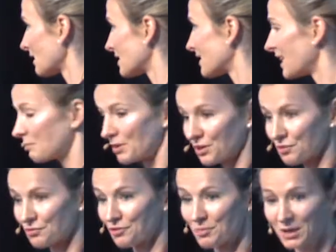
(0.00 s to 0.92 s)
to get me
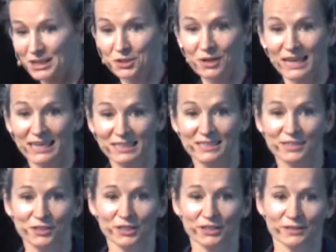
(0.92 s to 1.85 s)
through my training
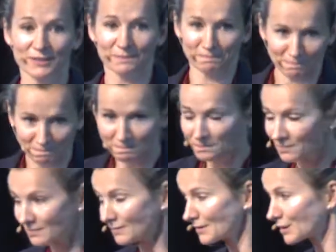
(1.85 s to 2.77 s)
sessions.
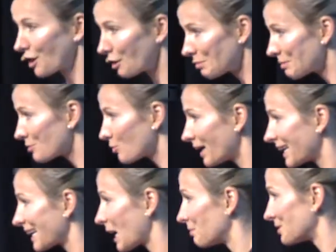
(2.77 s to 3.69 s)
I remember
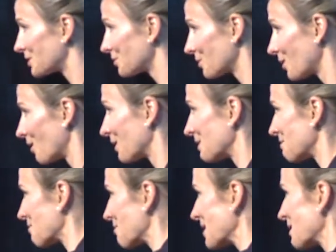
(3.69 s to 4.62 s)
waking up at 2 o'clock in the
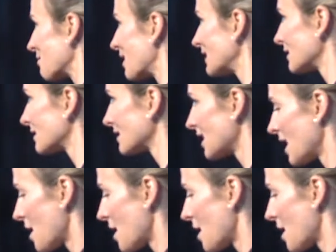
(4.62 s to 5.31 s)
morning once,